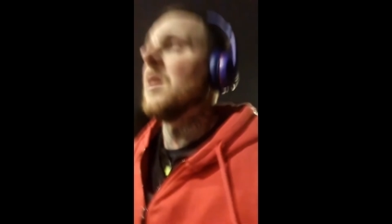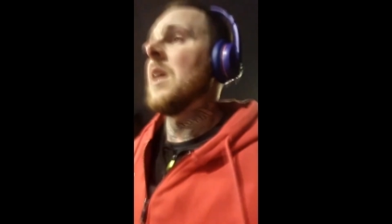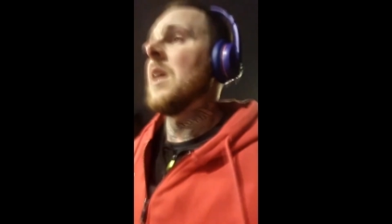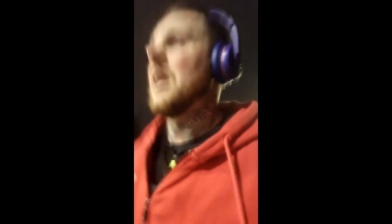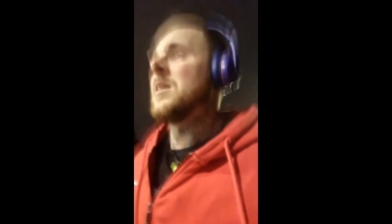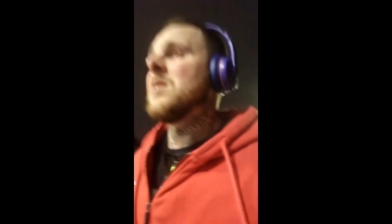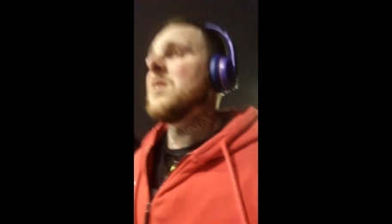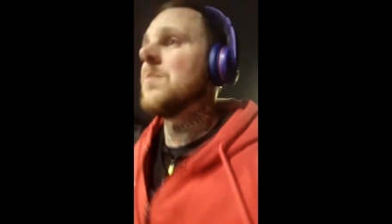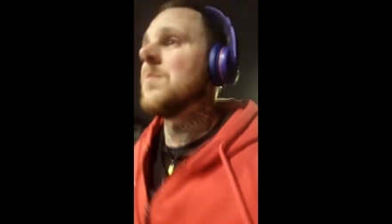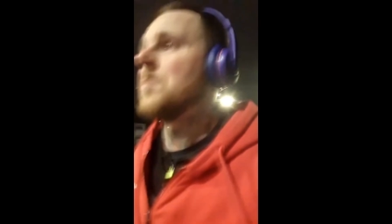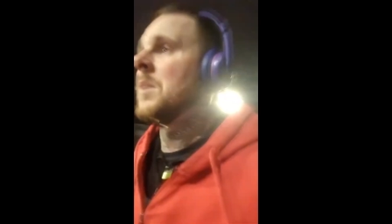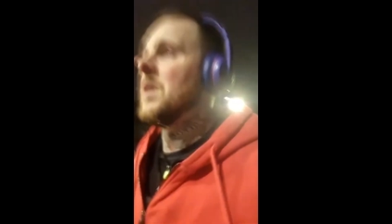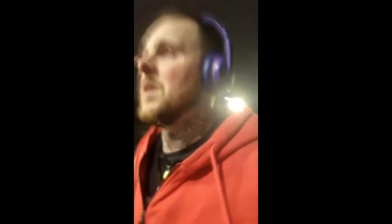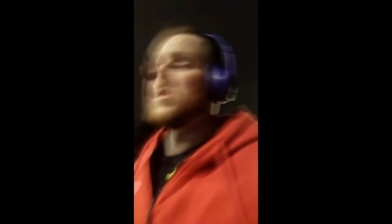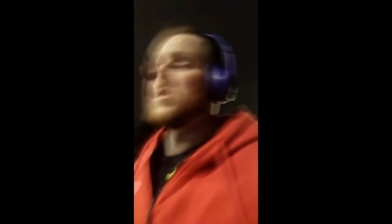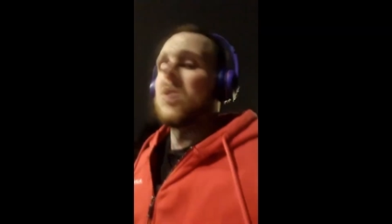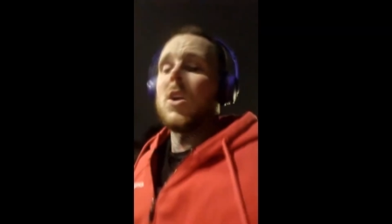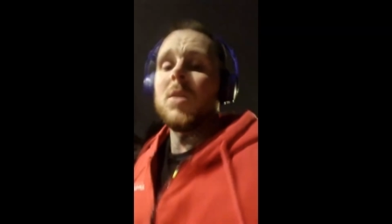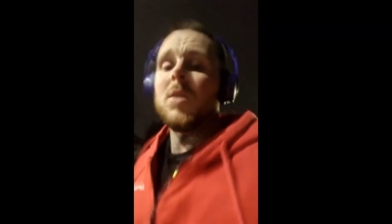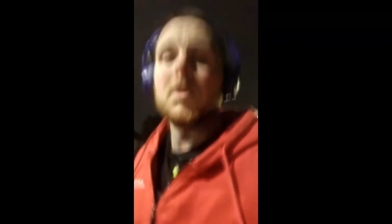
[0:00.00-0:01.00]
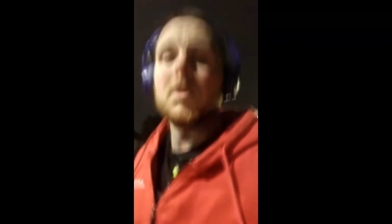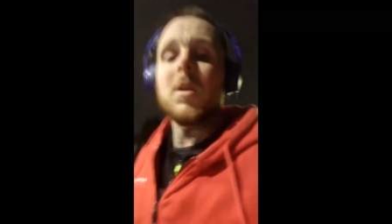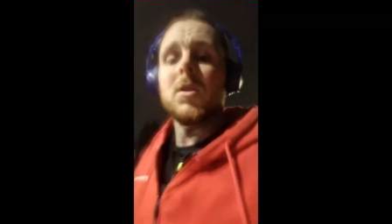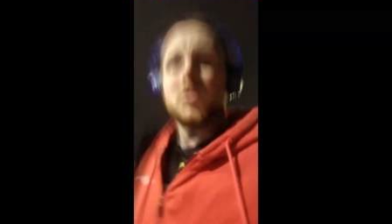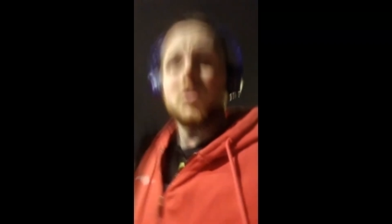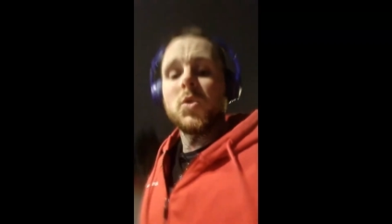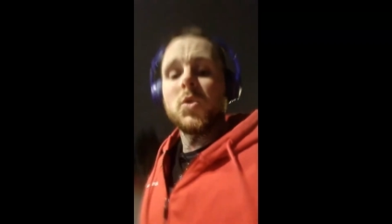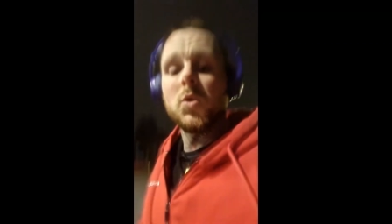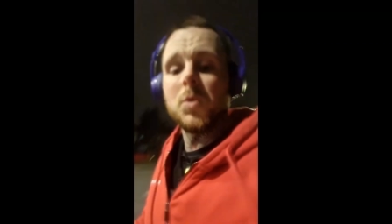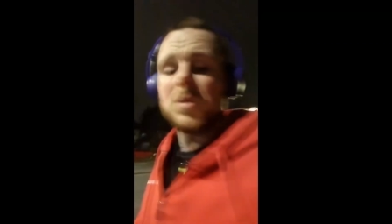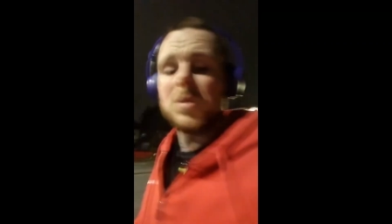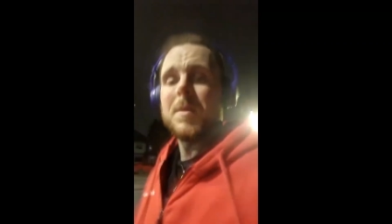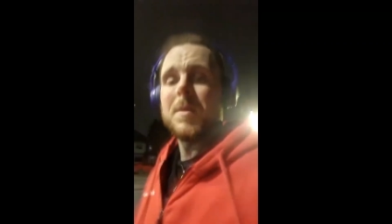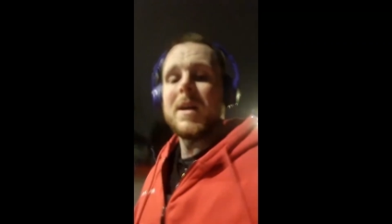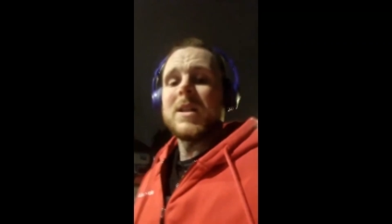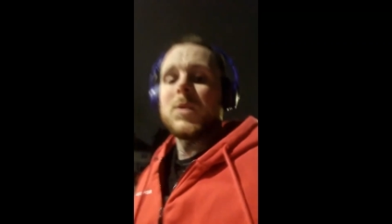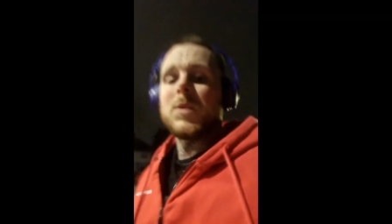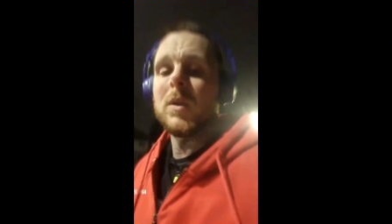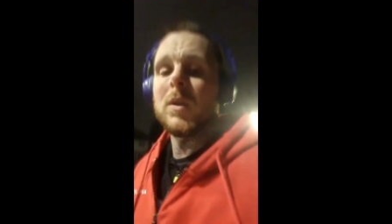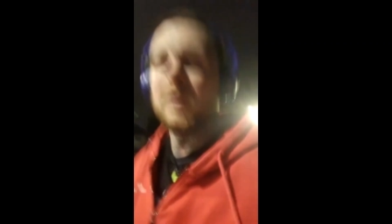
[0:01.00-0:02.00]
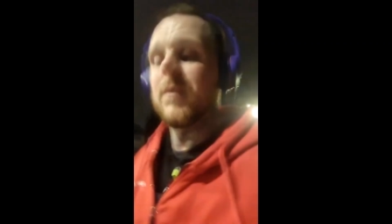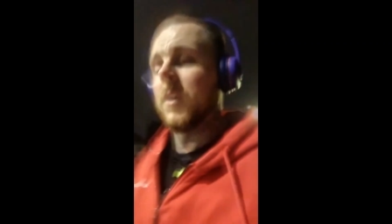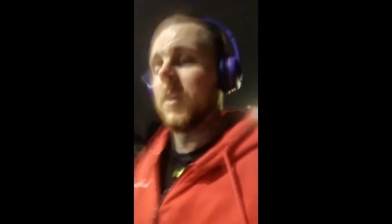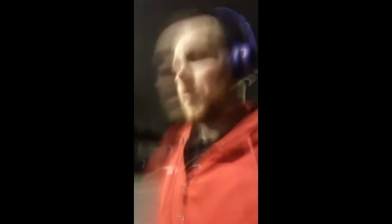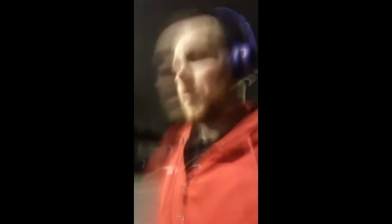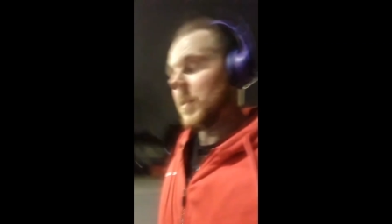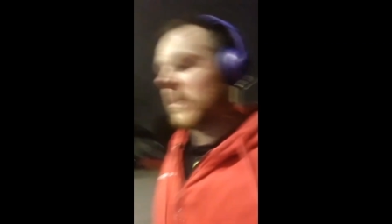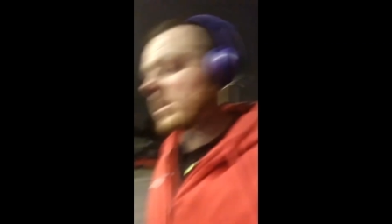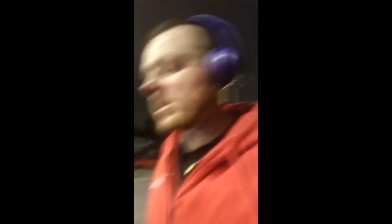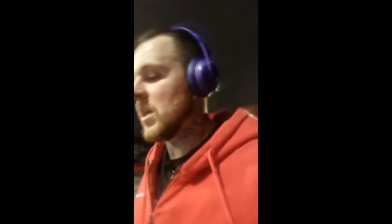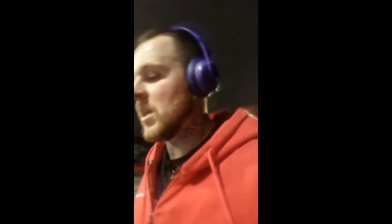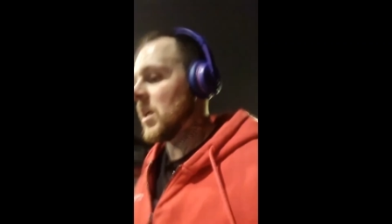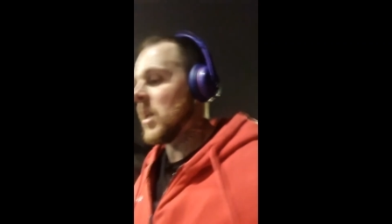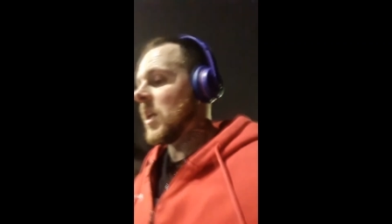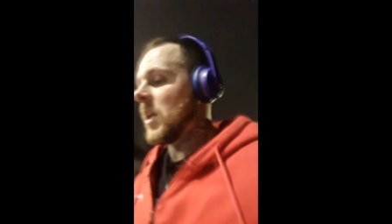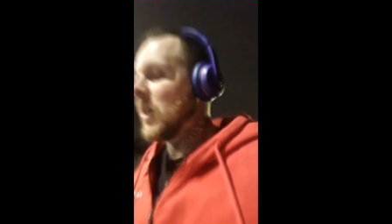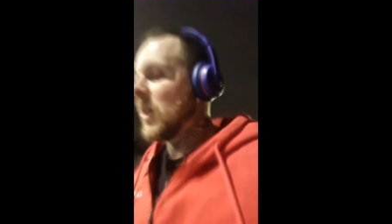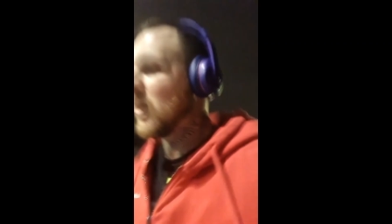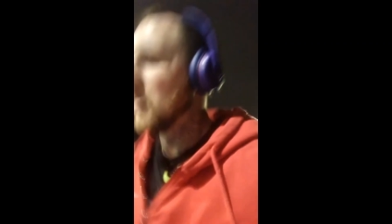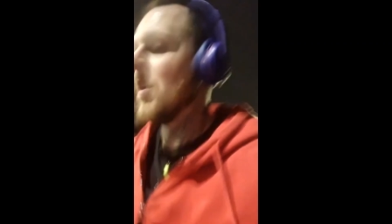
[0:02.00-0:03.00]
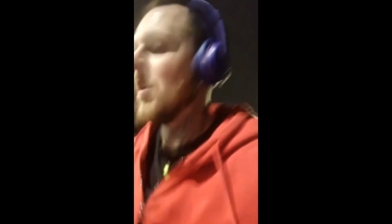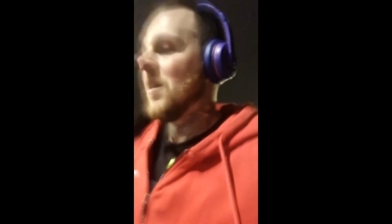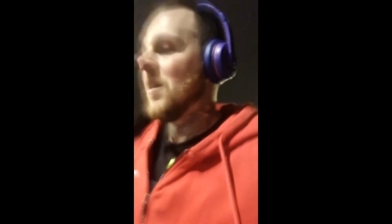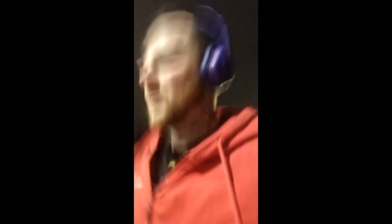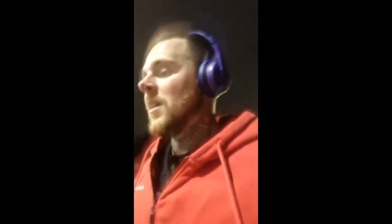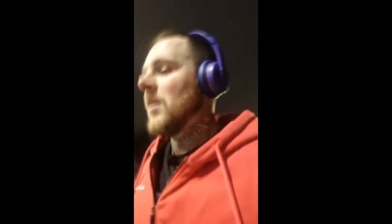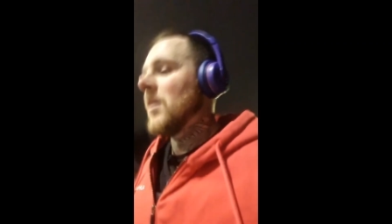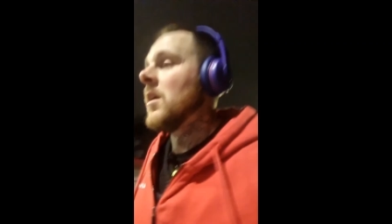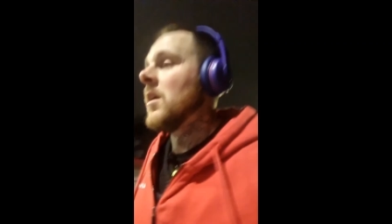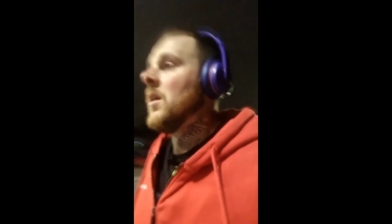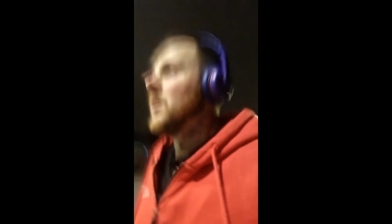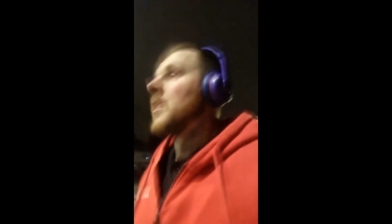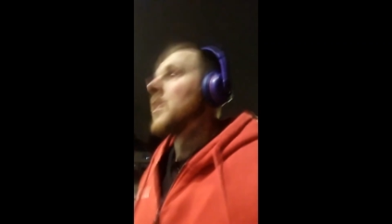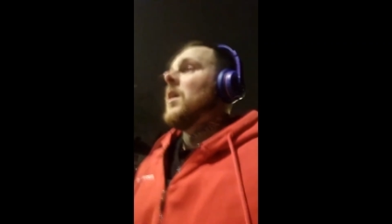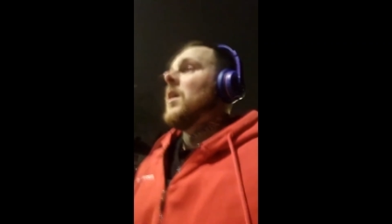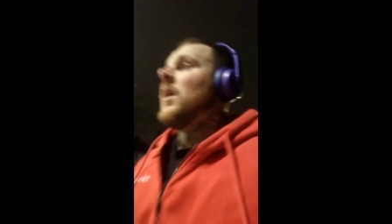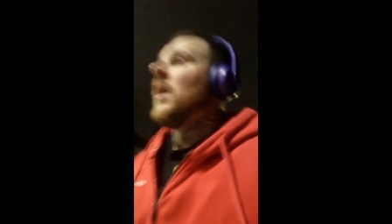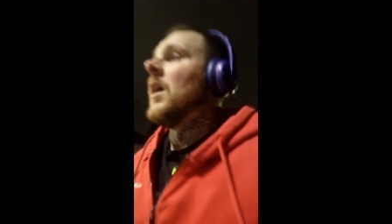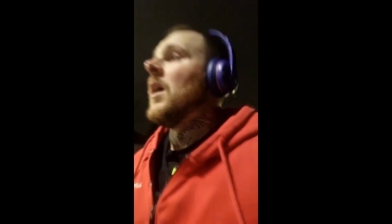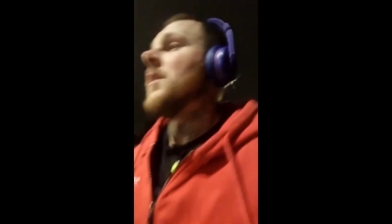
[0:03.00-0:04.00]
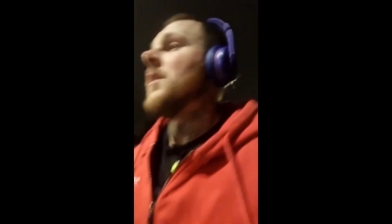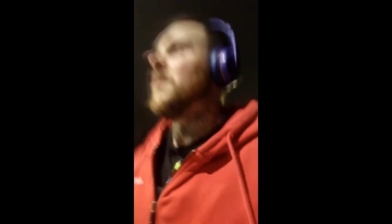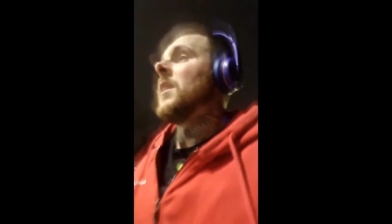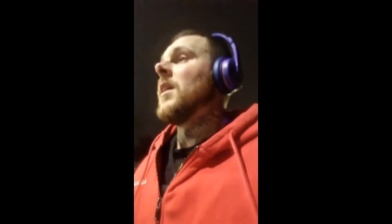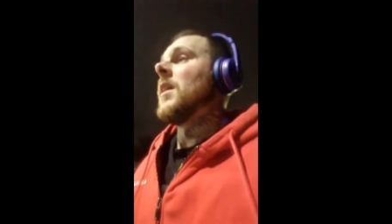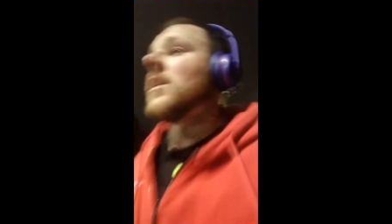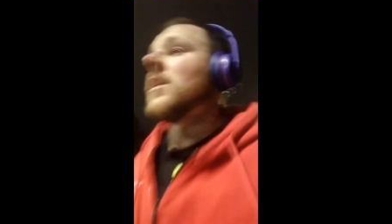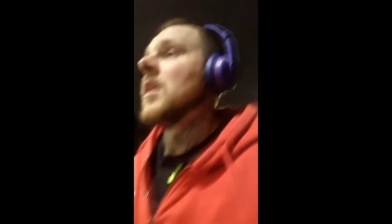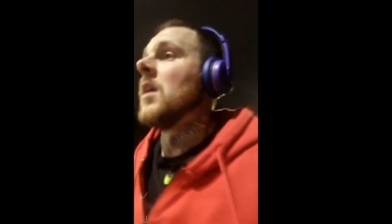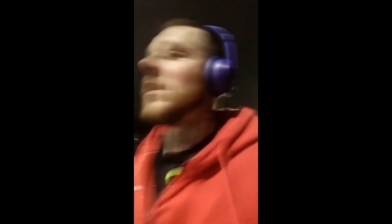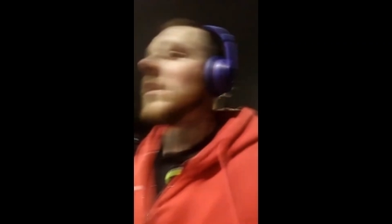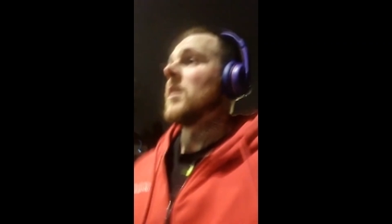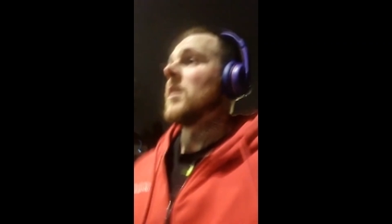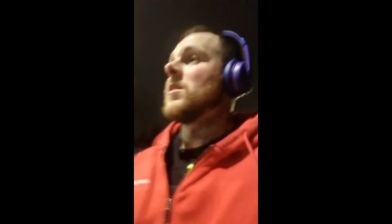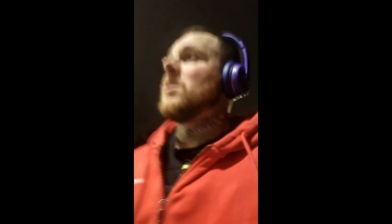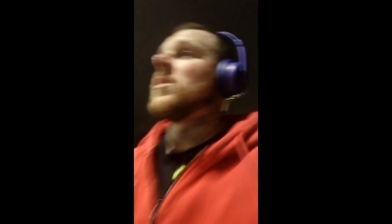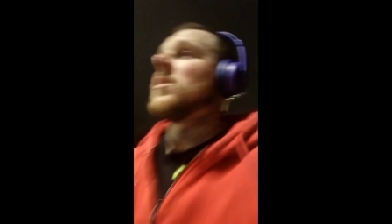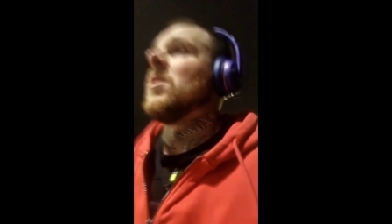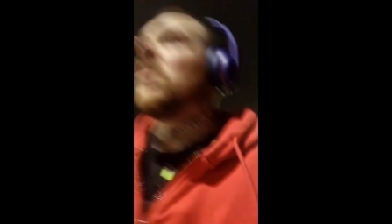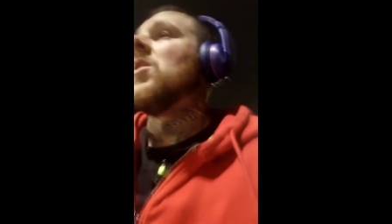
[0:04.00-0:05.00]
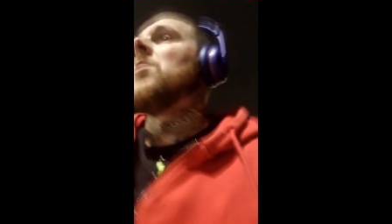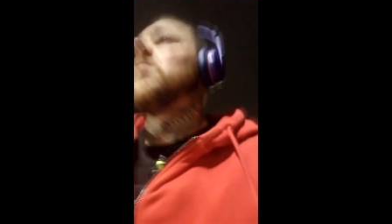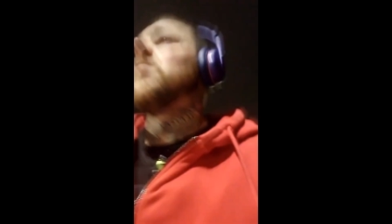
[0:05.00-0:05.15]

The last bit of time that I saw was about 25 past 10 and then next thing you